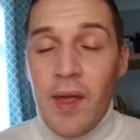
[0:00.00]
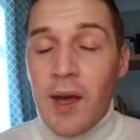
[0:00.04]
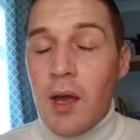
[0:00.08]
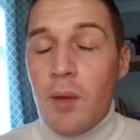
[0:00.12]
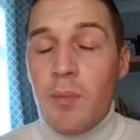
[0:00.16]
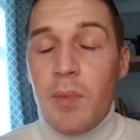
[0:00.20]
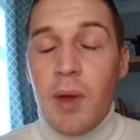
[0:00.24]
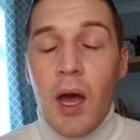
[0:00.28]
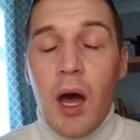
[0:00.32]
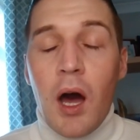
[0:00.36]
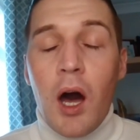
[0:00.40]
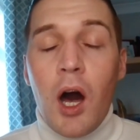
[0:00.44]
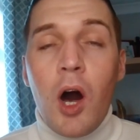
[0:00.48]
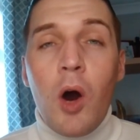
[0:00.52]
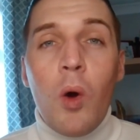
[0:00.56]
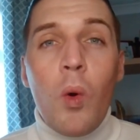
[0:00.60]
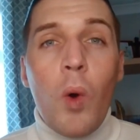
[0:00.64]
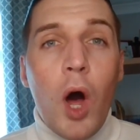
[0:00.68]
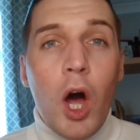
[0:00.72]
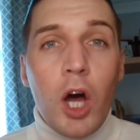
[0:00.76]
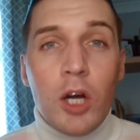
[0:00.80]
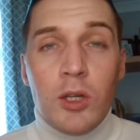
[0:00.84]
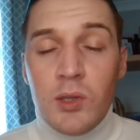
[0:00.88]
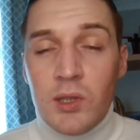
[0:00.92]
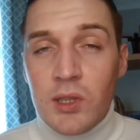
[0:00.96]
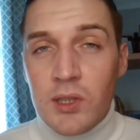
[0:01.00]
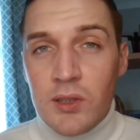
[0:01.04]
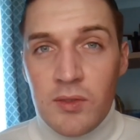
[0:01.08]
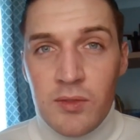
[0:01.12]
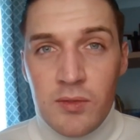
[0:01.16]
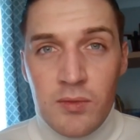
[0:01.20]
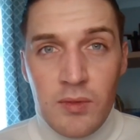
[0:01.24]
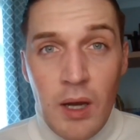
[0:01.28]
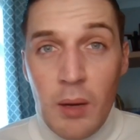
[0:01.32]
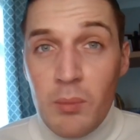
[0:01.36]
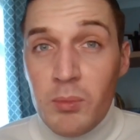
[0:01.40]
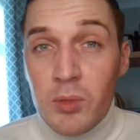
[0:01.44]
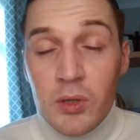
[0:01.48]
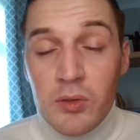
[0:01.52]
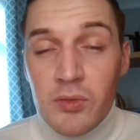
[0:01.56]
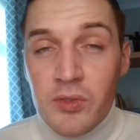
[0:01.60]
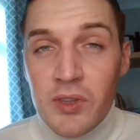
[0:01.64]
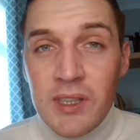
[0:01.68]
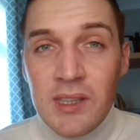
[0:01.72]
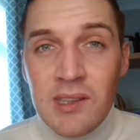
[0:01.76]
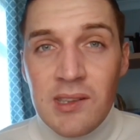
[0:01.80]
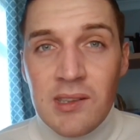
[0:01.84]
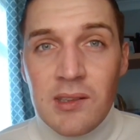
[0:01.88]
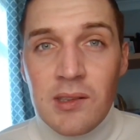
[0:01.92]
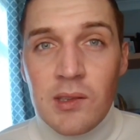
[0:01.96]
There can be a whole host of number of
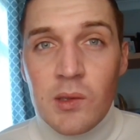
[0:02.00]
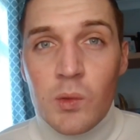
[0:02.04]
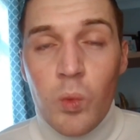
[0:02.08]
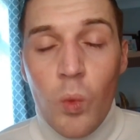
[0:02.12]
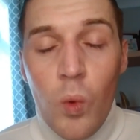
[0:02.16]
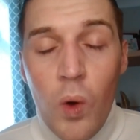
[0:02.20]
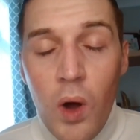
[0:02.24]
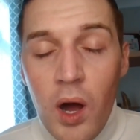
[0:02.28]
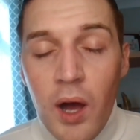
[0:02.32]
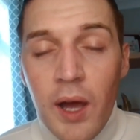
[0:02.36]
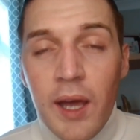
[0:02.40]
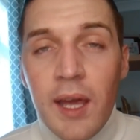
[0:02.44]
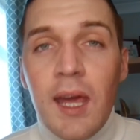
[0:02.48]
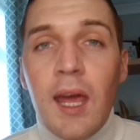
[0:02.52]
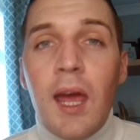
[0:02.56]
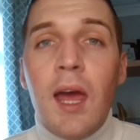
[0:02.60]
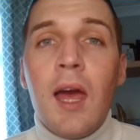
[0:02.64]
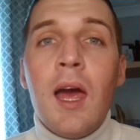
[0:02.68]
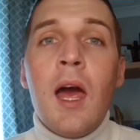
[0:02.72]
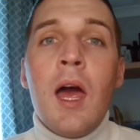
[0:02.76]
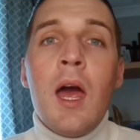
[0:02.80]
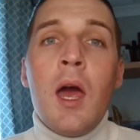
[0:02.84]
reasons why.